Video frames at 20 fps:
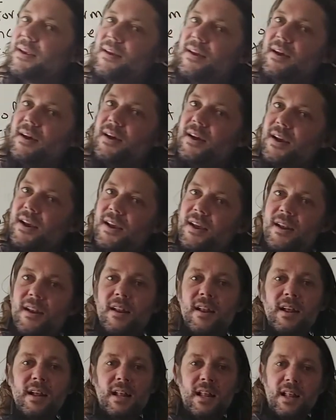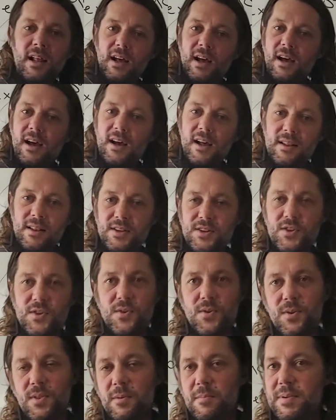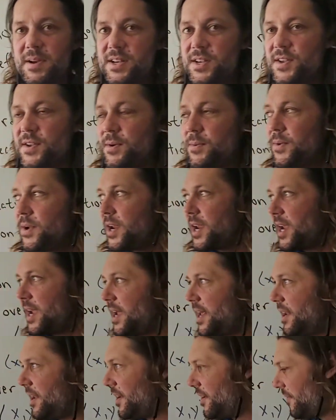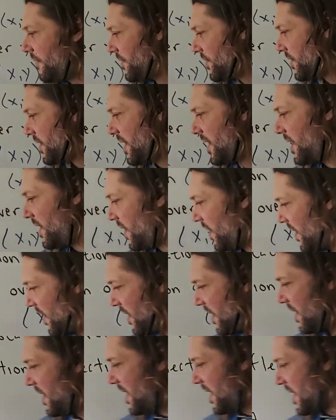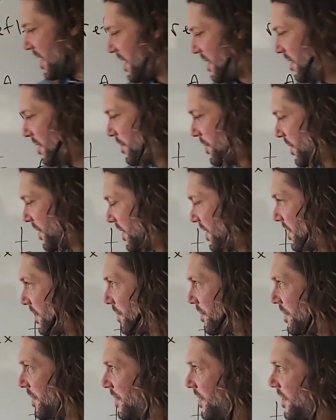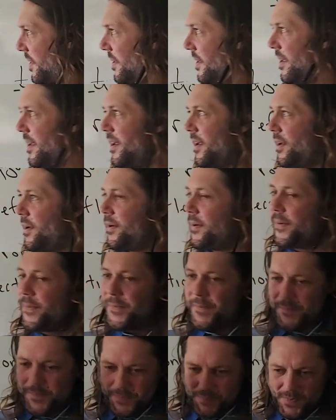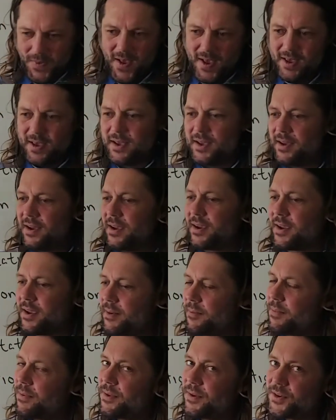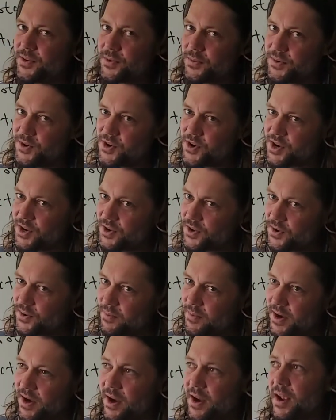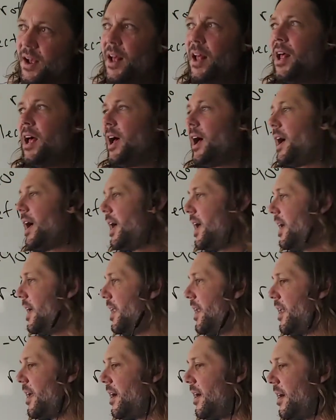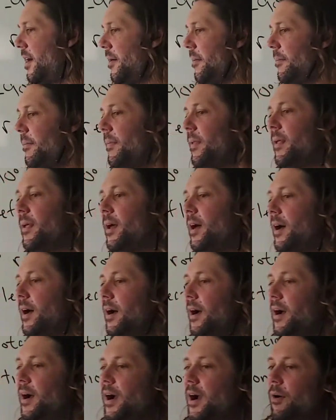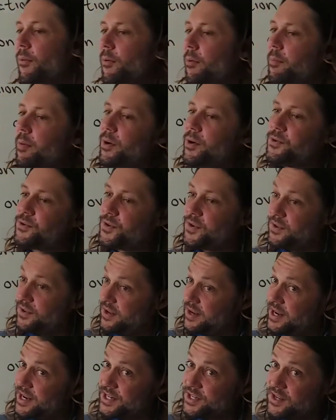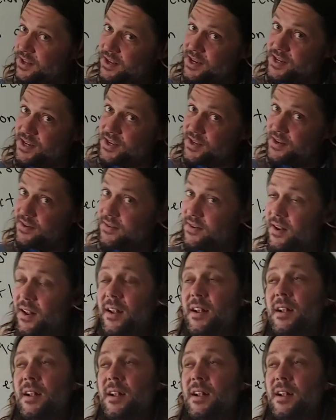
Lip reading: again, let's do the best that we can. And if there's anything that I can help you guys with, again, please reach out to me. And I will post the next lesson